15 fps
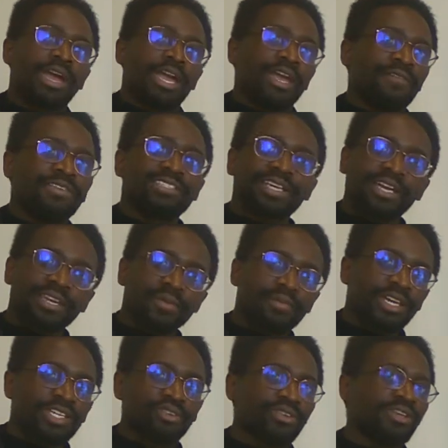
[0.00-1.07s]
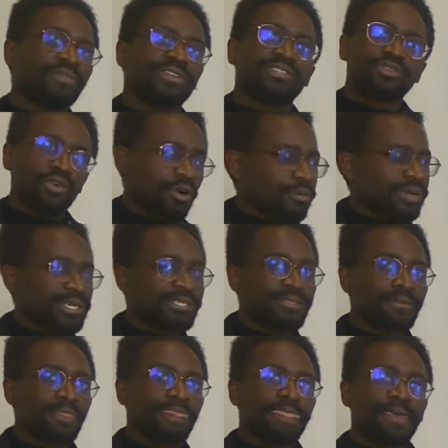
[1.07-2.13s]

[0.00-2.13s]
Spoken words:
if it's animation, if it's comics,